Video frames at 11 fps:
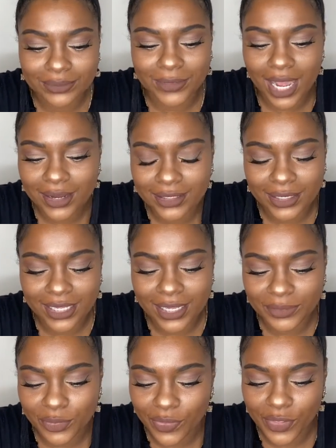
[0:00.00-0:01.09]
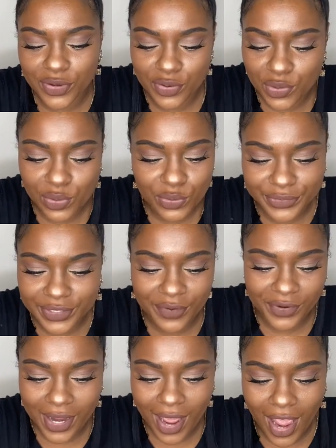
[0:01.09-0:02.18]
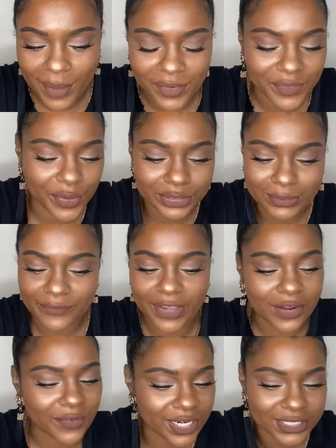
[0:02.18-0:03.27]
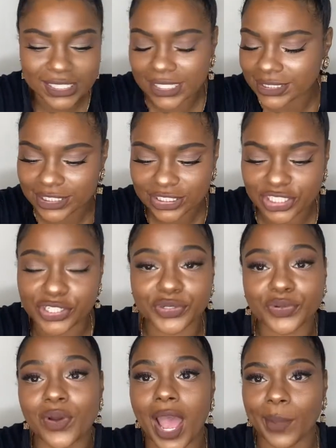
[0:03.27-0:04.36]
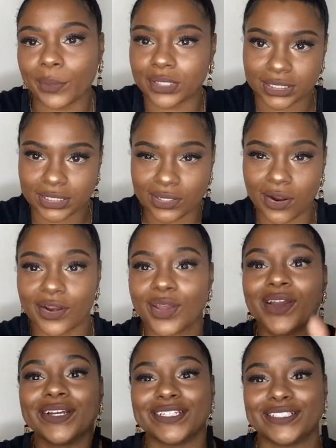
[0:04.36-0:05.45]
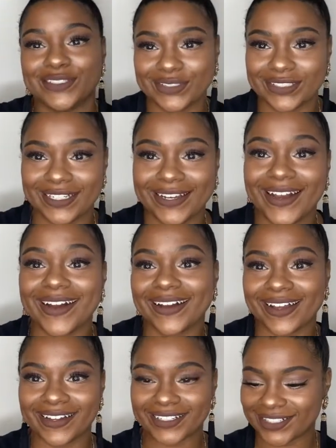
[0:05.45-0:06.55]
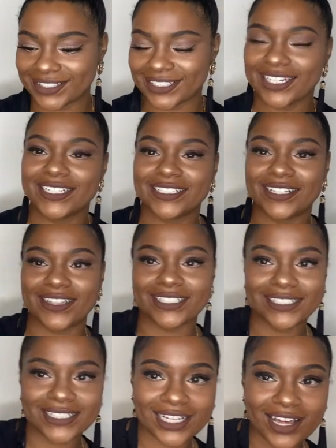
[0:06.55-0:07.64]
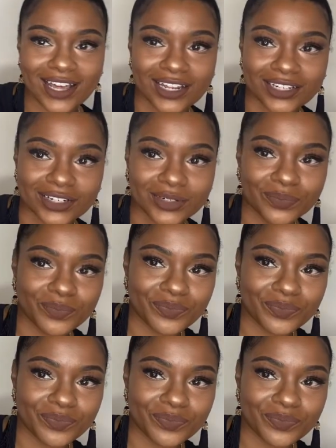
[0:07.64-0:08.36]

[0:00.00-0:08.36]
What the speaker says: I'm not gonna keep doing the nudes every time, even though it's my favorite and it's the easiest to do. I am gonna start using colors. So this is the color.